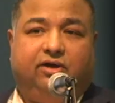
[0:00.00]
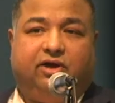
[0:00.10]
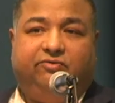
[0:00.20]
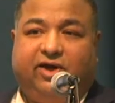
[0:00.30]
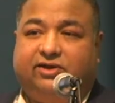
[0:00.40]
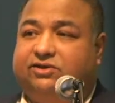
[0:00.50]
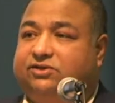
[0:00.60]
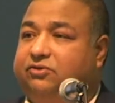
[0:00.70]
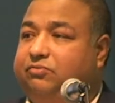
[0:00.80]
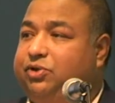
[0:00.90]

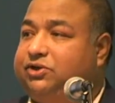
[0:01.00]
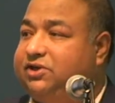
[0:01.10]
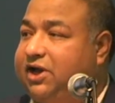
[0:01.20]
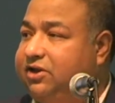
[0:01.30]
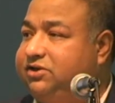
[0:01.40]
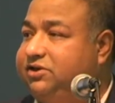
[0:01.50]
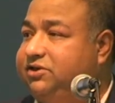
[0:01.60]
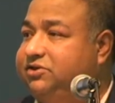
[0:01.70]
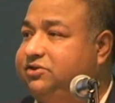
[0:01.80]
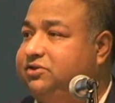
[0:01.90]
events and
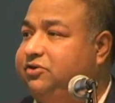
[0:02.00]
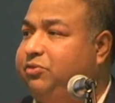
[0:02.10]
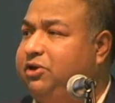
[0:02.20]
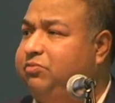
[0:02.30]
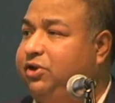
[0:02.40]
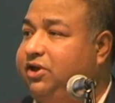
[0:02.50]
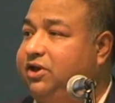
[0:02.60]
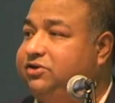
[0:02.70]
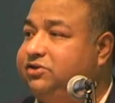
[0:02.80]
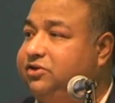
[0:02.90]
personalities that have been
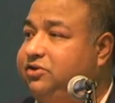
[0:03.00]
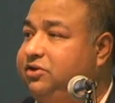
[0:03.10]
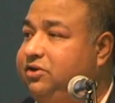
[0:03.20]
implicated